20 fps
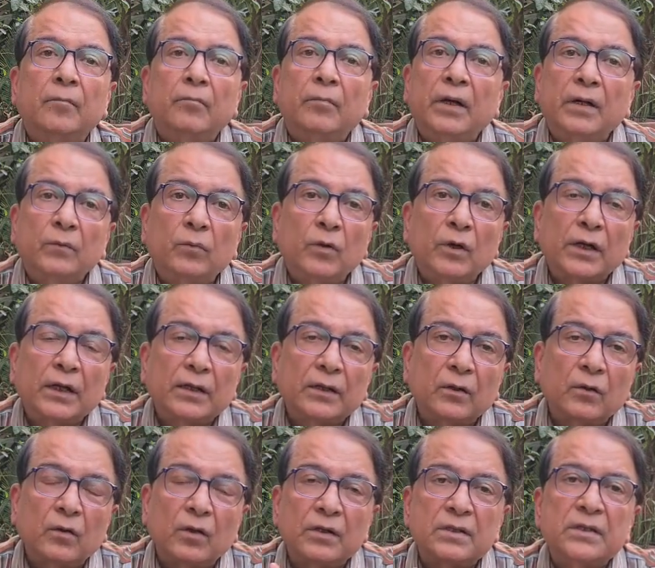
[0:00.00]
But what are
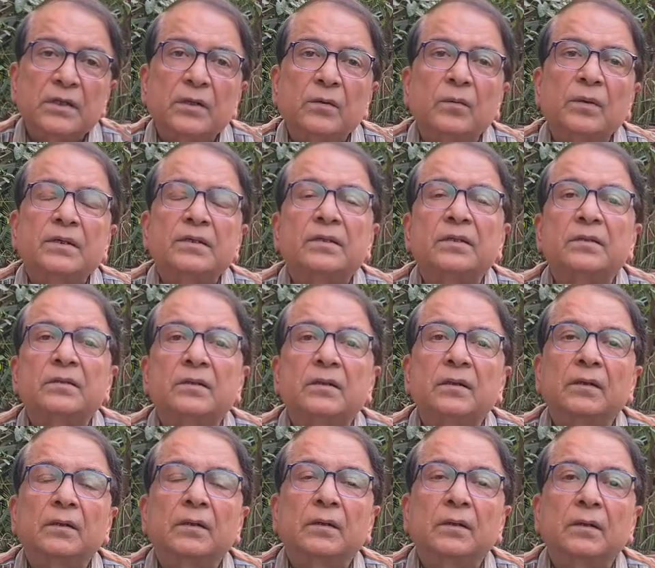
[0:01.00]
the consequences?
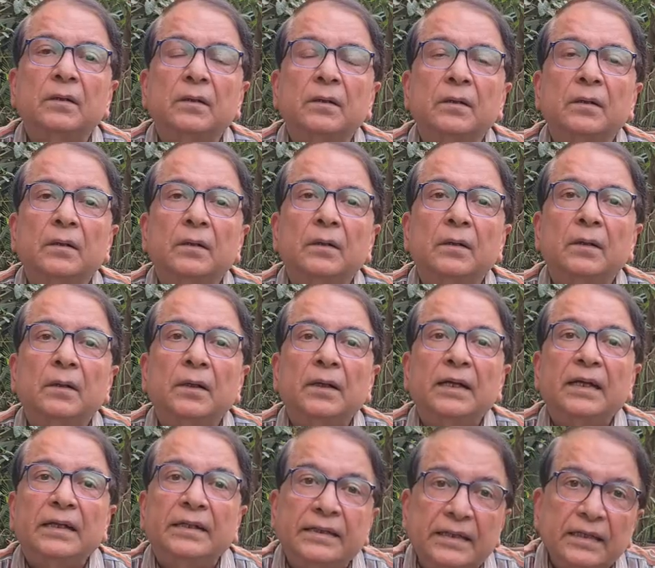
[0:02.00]

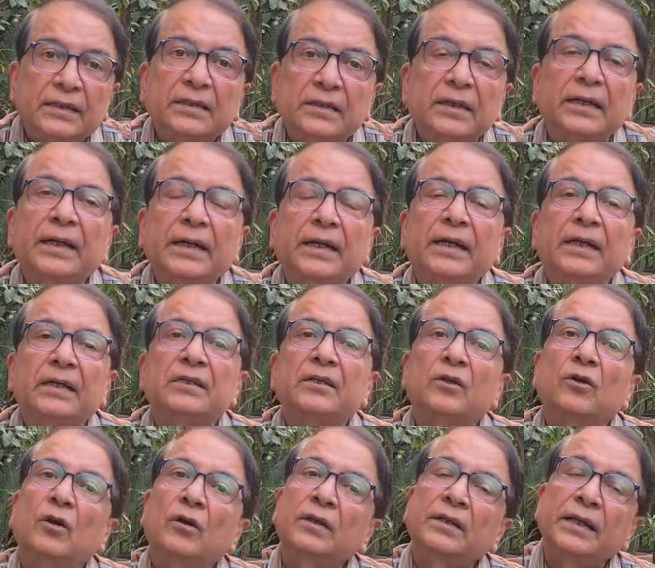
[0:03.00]
This the Indians
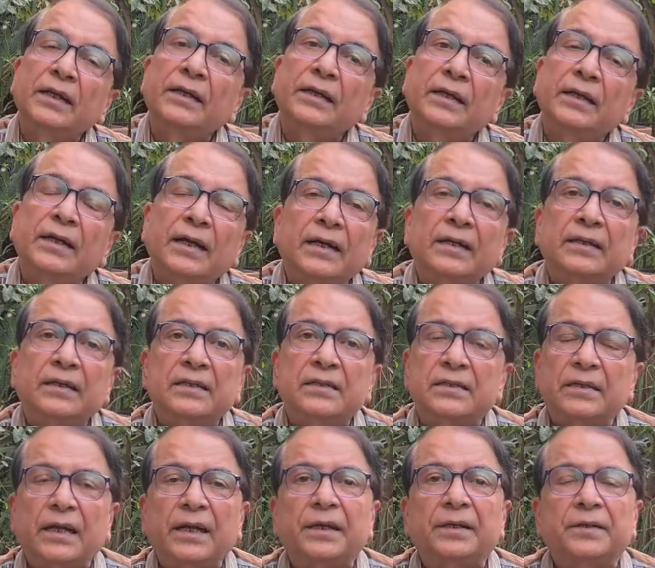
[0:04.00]
are not thinking at this
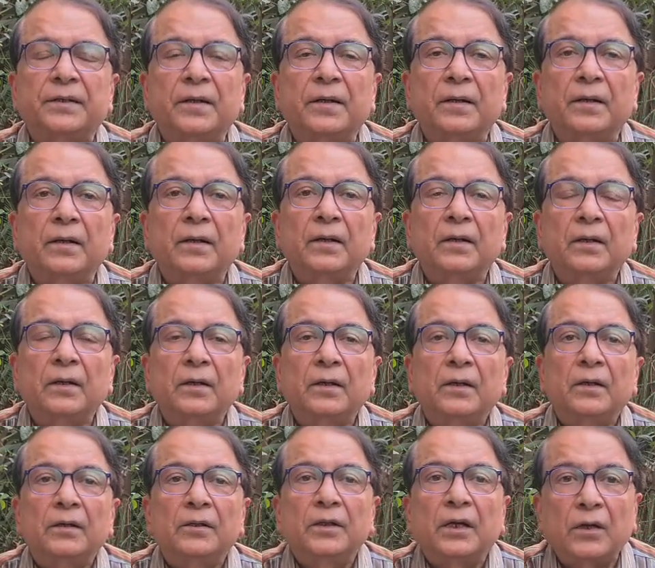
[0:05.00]
stage.
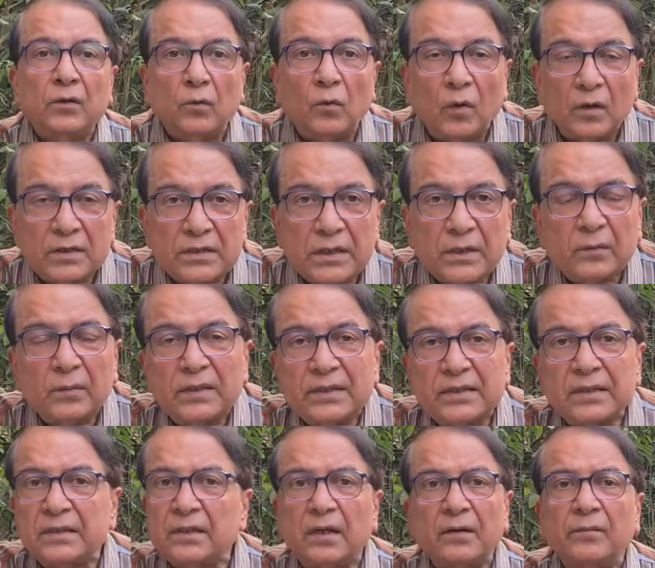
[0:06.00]
The
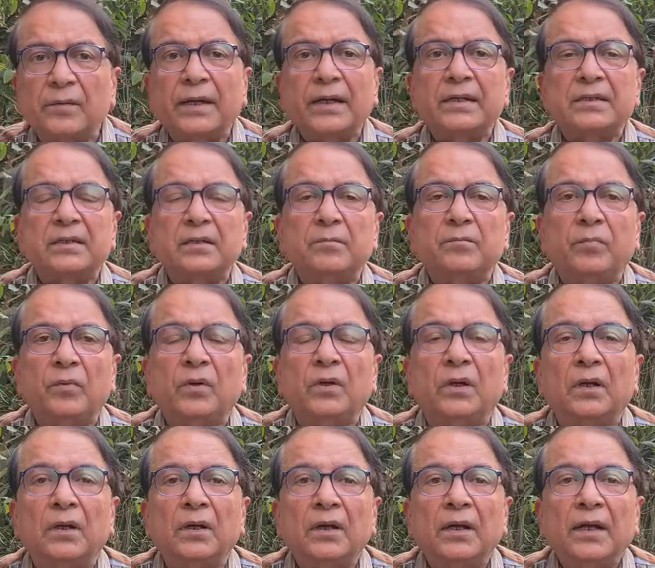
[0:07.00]
consequences are very
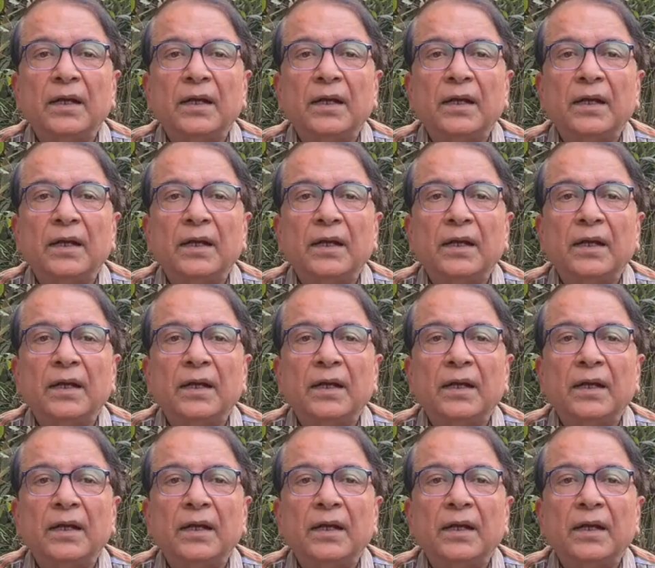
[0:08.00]
simple.